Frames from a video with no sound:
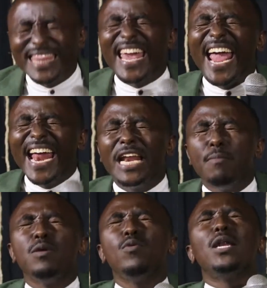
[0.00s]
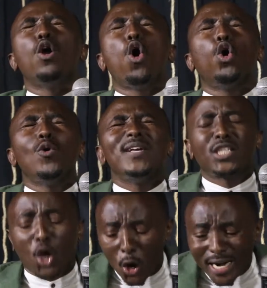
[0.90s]
The enemy will
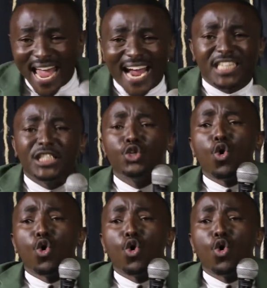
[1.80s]
always connect